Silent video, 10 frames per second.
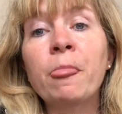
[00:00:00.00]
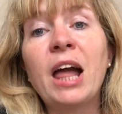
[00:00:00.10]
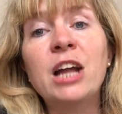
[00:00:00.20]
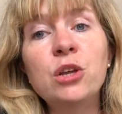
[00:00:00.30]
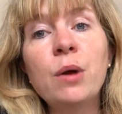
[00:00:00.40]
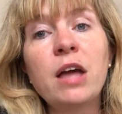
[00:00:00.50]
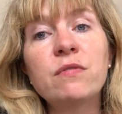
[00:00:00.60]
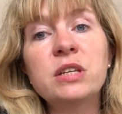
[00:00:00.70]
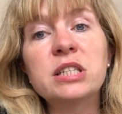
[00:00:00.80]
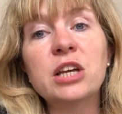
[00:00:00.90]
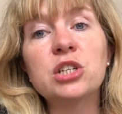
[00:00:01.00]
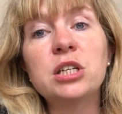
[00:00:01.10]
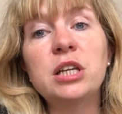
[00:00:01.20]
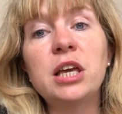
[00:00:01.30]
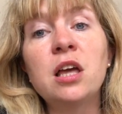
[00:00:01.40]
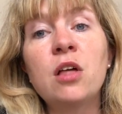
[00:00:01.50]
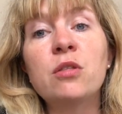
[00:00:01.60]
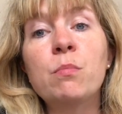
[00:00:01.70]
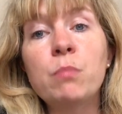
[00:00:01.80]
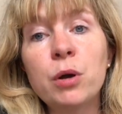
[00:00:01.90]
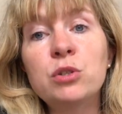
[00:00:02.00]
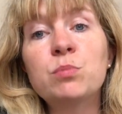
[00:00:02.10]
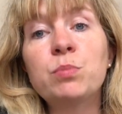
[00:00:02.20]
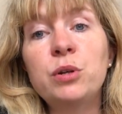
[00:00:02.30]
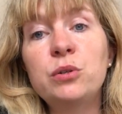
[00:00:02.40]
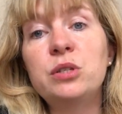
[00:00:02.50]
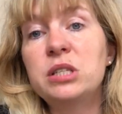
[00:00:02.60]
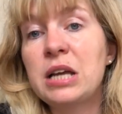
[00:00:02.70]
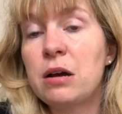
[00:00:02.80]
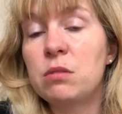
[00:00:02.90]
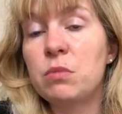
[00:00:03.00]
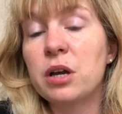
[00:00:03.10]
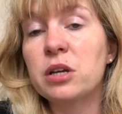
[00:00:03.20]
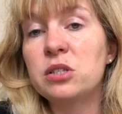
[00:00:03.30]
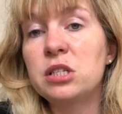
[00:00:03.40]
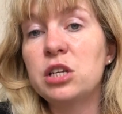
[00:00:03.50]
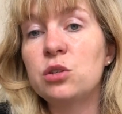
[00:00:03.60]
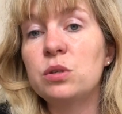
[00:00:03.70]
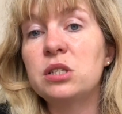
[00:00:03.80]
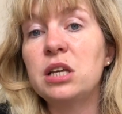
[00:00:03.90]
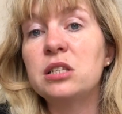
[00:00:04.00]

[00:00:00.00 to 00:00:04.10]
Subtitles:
And Newhaven is actually the most polluted town in my constituency.